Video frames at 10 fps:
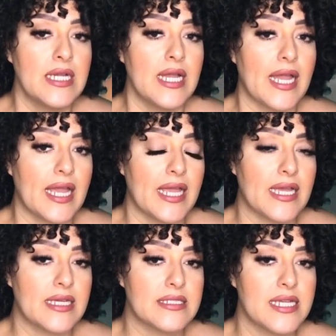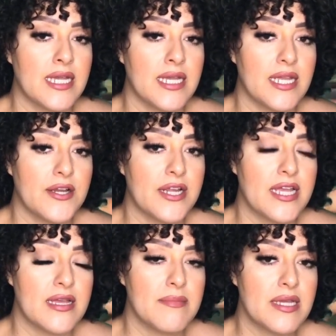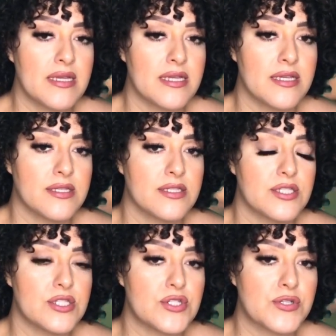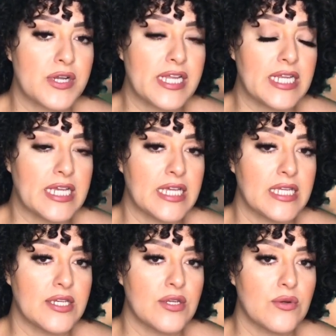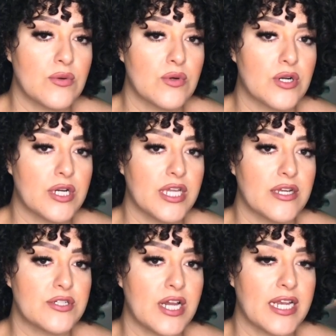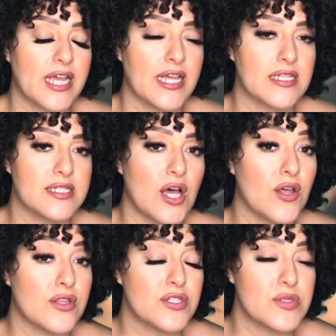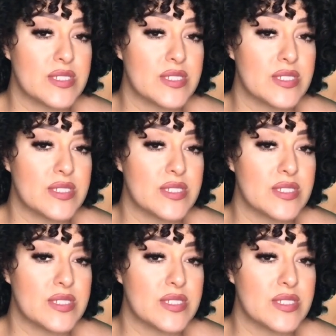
and here I am straining, or trying to get all the juice